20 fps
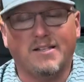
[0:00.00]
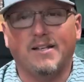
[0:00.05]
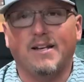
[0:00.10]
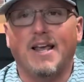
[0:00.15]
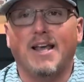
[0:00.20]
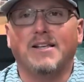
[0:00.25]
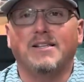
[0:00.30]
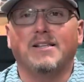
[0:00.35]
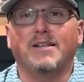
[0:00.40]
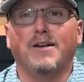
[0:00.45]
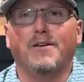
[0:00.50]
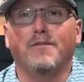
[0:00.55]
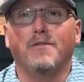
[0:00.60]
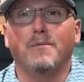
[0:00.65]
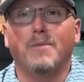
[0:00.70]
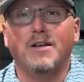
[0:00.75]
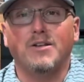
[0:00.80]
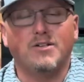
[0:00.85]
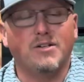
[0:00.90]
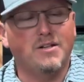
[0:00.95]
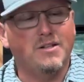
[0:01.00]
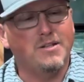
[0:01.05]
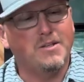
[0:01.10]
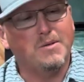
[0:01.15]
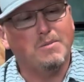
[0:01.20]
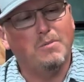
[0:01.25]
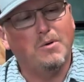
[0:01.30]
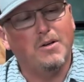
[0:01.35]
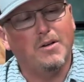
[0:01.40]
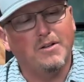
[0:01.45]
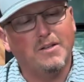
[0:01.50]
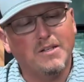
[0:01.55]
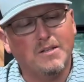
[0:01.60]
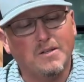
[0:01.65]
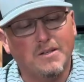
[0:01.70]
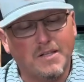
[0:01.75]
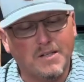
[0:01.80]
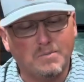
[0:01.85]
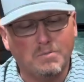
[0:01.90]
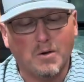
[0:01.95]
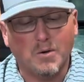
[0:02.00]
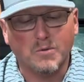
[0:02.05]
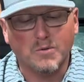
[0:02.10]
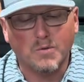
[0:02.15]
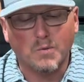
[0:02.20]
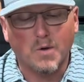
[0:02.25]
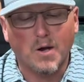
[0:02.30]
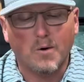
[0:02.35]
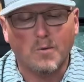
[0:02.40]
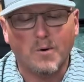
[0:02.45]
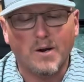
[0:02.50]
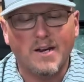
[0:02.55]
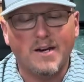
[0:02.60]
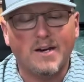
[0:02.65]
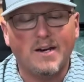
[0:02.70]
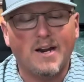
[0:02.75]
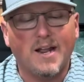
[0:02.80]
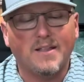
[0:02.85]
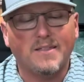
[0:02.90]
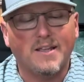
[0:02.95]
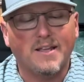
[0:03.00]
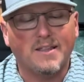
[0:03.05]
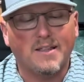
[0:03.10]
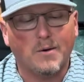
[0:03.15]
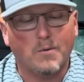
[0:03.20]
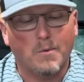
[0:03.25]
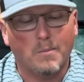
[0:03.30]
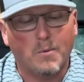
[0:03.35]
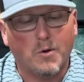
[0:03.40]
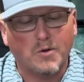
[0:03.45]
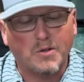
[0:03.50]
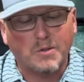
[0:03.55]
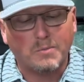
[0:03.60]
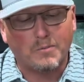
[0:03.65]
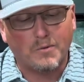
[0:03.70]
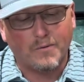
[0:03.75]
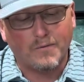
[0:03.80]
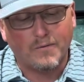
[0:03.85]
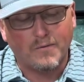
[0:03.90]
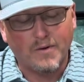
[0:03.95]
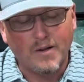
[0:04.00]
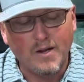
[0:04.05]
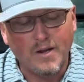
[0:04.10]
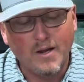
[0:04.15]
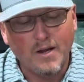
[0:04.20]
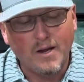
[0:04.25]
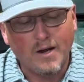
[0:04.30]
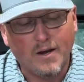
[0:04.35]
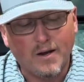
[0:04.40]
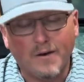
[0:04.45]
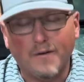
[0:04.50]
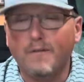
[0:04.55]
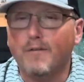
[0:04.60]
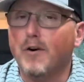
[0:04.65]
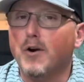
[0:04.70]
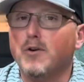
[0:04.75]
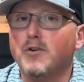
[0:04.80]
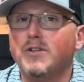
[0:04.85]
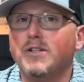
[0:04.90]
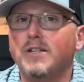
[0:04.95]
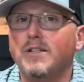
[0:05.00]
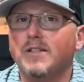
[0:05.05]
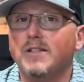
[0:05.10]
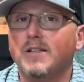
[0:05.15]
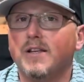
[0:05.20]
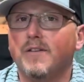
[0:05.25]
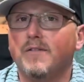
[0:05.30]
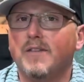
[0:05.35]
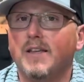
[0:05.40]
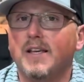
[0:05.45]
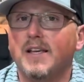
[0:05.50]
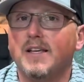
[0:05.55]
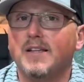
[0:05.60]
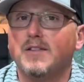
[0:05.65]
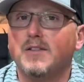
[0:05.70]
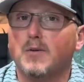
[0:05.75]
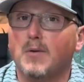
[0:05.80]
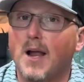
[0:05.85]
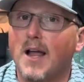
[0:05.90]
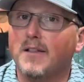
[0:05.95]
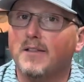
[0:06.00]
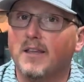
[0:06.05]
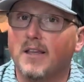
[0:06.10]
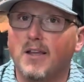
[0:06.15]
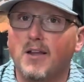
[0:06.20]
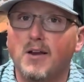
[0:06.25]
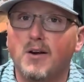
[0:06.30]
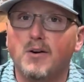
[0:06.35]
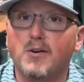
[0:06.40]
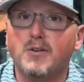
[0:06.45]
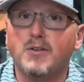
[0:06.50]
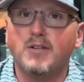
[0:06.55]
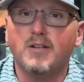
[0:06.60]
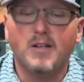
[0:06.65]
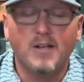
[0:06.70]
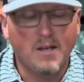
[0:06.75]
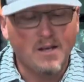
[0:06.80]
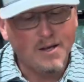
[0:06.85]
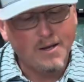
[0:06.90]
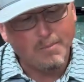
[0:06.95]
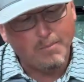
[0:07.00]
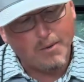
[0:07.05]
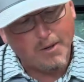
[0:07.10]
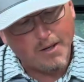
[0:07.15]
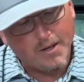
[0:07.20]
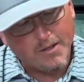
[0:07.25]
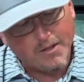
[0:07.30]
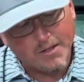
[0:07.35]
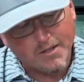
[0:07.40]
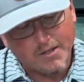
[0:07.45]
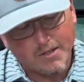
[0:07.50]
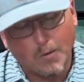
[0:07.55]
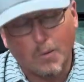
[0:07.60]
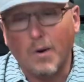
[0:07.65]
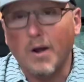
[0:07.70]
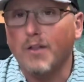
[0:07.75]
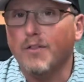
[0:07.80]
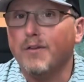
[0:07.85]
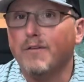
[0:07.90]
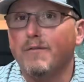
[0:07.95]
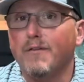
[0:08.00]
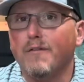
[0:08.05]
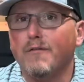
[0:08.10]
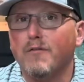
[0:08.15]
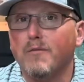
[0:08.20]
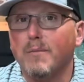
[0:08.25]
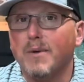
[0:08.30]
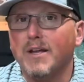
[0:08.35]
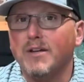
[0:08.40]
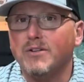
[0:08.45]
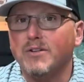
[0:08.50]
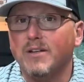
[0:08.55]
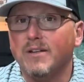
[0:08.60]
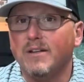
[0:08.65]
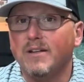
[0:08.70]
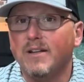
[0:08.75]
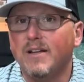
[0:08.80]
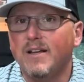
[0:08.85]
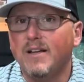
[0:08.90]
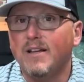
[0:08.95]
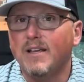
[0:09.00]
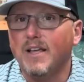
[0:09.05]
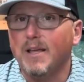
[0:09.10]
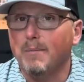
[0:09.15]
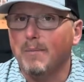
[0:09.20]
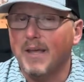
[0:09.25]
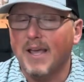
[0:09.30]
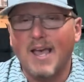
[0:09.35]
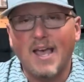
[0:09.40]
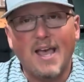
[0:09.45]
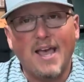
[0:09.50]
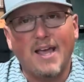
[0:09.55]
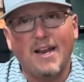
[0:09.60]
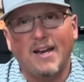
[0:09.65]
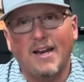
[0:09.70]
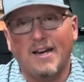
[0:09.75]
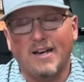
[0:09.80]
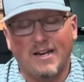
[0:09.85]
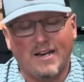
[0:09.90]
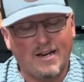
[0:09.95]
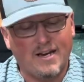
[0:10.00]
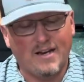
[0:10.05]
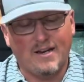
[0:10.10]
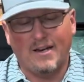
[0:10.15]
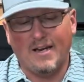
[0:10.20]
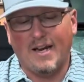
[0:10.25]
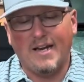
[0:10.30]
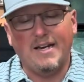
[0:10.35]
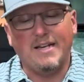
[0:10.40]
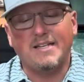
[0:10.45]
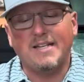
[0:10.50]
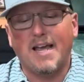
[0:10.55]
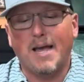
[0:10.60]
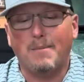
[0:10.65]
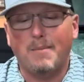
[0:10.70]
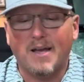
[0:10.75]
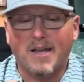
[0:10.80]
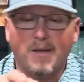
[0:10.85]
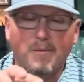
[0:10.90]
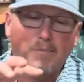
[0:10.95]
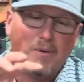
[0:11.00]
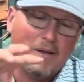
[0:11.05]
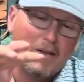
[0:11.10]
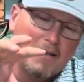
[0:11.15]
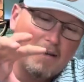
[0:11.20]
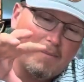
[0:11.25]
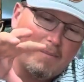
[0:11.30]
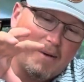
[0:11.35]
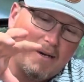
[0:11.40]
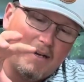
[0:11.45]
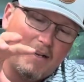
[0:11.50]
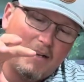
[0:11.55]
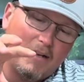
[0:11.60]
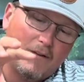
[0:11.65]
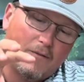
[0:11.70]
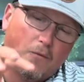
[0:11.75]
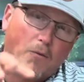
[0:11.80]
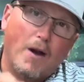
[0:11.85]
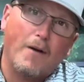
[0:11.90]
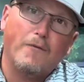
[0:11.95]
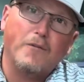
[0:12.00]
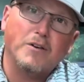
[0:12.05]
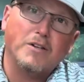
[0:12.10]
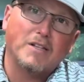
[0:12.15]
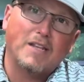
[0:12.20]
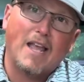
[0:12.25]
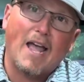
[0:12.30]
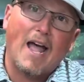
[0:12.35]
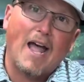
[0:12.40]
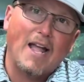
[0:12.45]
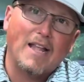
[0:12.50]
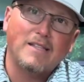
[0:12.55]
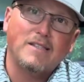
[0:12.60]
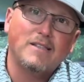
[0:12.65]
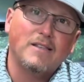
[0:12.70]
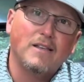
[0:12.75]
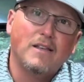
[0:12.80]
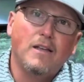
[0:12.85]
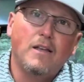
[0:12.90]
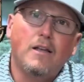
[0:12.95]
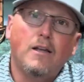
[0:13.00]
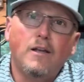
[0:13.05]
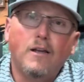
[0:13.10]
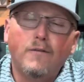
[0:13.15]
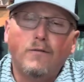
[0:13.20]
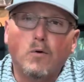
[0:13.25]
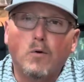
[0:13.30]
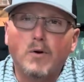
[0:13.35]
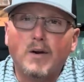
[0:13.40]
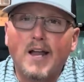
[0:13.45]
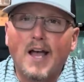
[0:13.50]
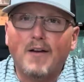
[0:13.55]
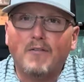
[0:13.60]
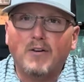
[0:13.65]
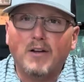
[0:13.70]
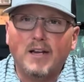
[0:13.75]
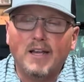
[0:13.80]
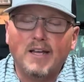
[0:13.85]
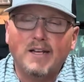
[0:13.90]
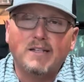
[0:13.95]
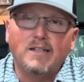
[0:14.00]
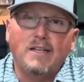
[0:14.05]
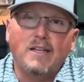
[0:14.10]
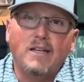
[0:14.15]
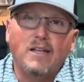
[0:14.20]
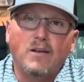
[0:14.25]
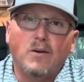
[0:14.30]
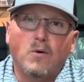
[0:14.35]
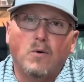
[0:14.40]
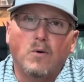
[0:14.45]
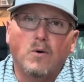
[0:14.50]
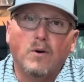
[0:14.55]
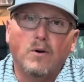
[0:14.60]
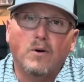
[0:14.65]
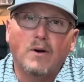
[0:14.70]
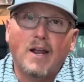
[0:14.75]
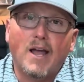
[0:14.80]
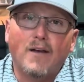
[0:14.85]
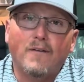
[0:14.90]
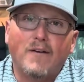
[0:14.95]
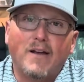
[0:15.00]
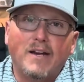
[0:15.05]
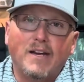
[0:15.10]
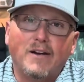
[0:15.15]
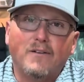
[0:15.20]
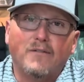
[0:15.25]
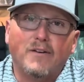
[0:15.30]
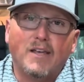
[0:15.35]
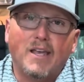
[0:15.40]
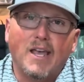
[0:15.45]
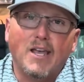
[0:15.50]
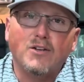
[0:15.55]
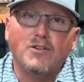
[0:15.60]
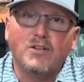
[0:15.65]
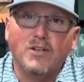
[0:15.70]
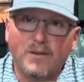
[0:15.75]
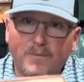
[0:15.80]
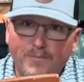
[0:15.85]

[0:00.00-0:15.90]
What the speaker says: information in this book. This book was well written. I think there were multiple versions of this throughout the years, but just a wealth of information can be had. And anytime I can pick up any reference guides for knife collecting or knife identification,